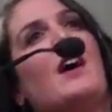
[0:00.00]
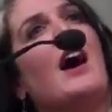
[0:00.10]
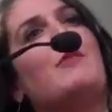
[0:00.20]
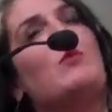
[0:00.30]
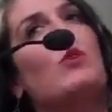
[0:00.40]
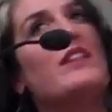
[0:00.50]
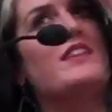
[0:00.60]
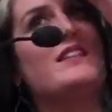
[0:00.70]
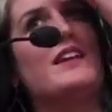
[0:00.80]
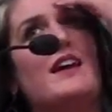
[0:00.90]
One
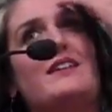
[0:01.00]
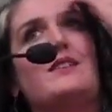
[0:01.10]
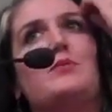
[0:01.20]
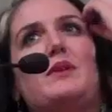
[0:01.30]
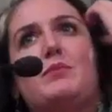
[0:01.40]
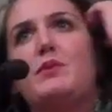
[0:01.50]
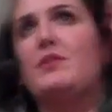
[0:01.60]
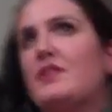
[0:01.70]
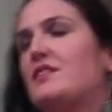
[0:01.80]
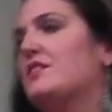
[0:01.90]
thing that I tell people
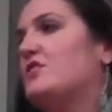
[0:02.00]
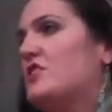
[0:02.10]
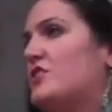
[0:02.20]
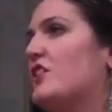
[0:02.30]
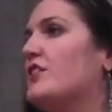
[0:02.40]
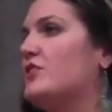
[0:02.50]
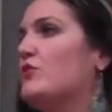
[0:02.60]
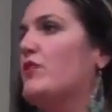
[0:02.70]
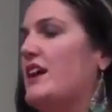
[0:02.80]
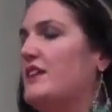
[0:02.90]
is to just start to
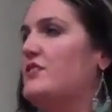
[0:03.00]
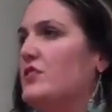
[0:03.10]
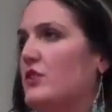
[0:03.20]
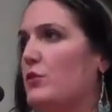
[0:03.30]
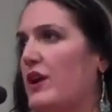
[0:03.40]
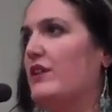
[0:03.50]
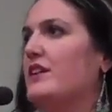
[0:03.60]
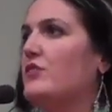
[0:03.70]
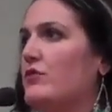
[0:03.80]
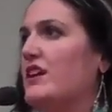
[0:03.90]
raise your
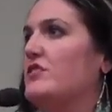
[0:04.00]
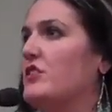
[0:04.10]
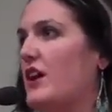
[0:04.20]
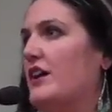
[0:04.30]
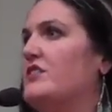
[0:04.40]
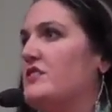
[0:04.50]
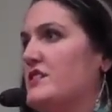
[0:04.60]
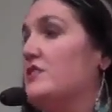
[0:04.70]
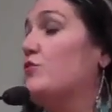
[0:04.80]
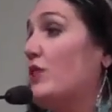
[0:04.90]
awareness, raise your
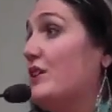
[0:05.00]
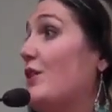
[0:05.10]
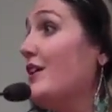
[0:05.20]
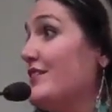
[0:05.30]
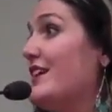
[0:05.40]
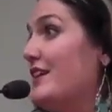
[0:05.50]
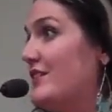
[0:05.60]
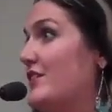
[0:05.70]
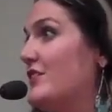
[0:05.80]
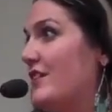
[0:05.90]
consciousness of what you are saying
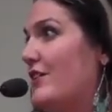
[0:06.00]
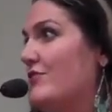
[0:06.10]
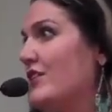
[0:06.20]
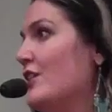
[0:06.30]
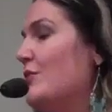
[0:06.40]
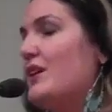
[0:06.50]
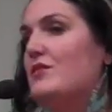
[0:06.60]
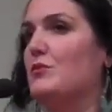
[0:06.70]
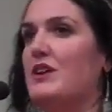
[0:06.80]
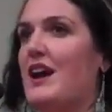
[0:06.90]
to yourself.
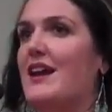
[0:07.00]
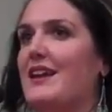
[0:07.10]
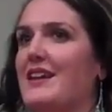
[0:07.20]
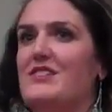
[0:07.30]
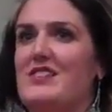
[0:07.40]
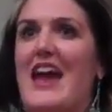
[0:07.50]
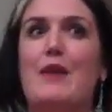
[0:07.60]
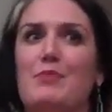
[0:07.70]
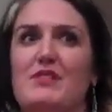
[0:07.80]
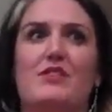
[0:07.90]
Because it just
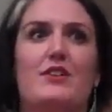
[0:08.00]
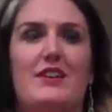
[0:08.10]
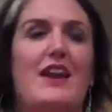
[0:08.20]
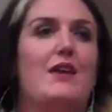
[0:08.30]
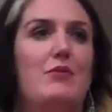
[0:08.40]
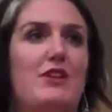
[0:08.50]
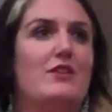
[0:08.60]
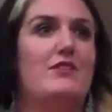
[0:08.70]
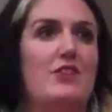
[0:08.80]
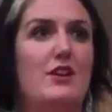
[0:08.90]
happens all day and we
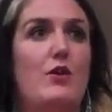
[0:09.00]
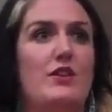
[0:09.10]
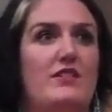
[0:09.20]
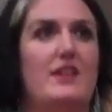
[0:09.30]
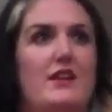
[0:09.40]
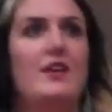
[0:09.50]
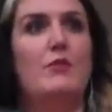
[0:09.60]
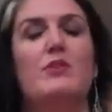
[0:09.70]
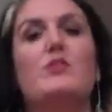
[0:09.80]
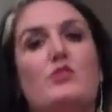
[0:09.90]
don't even notice it.
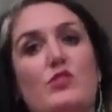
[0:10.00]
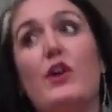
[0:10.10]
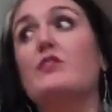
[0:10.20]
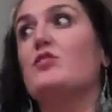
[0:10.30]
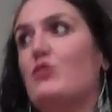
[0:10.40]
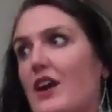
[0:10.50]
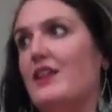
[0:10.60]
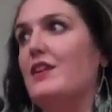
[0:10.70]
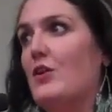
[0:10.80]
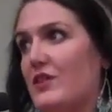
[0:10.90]
But so start to try
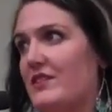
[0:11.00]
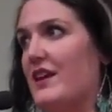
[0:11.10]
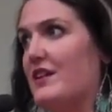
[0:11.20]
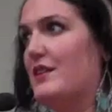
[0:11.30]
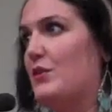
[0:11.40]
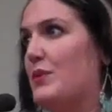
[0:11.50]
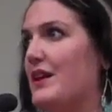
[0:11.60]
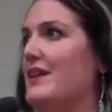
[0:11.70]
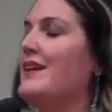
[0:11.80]
to notice that a little bit.